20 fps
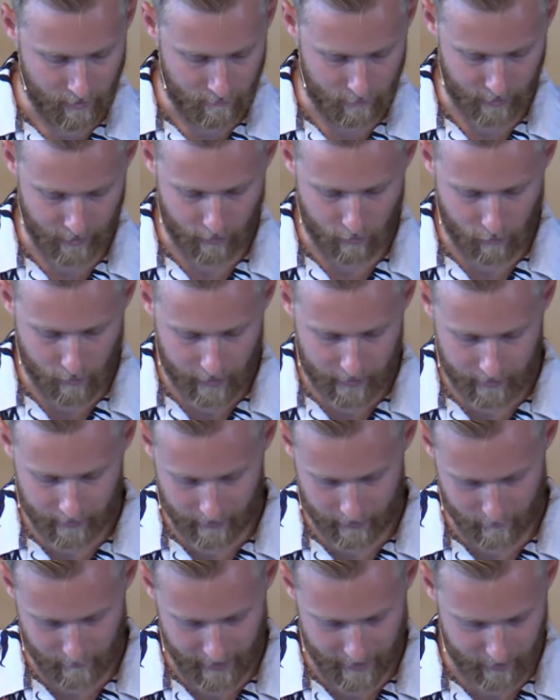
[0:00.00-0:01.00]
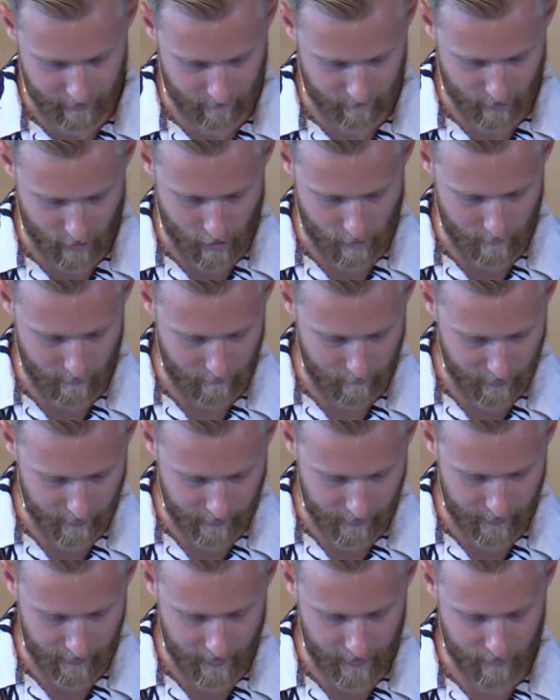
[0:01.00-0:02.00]
'Bring quickly the best robe and put
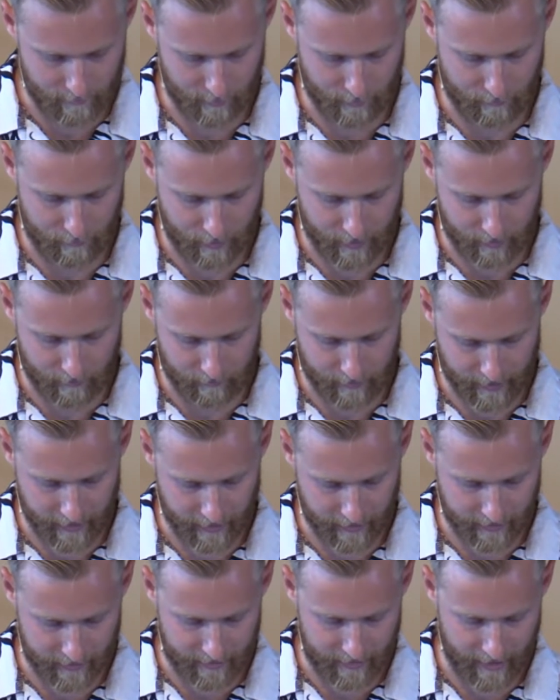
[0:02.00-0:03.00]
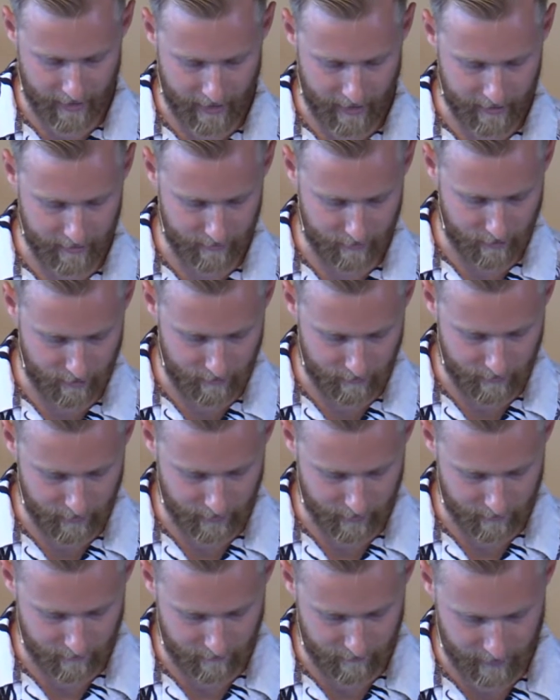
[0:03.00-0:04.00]
it on him, and put a ring on his hand and shoes
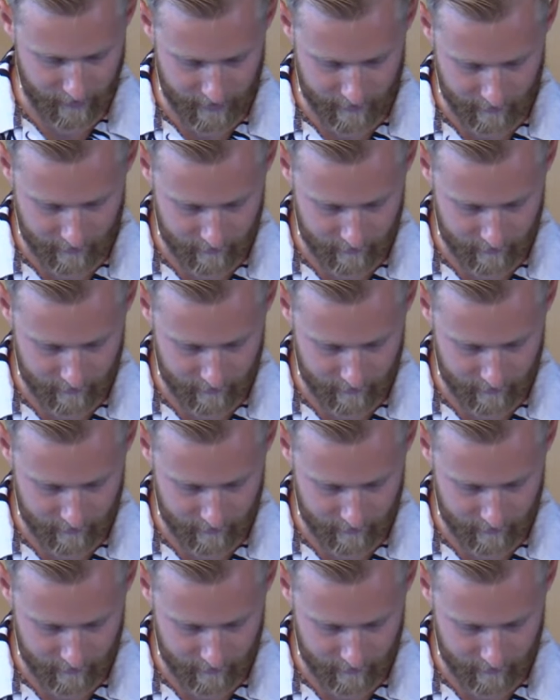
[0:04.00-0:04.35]
on his feet,